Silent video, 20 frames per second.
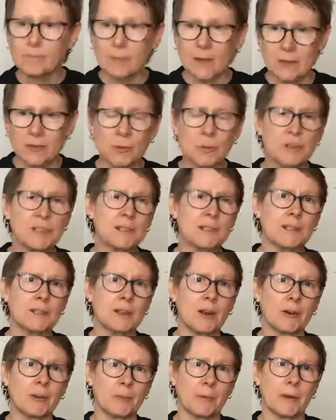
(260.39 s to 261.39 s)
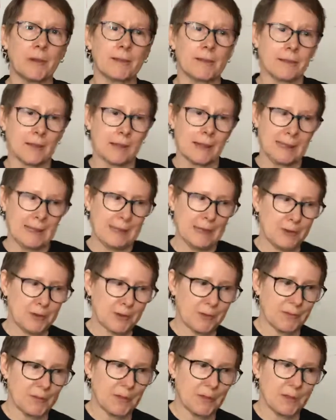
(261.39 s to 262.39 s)
So we start with each
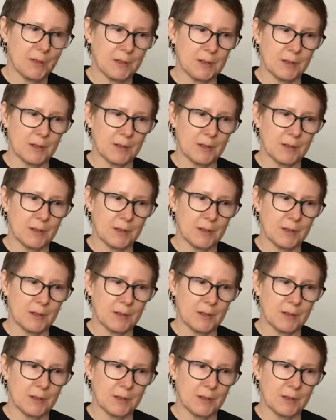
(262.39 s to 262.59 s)
of the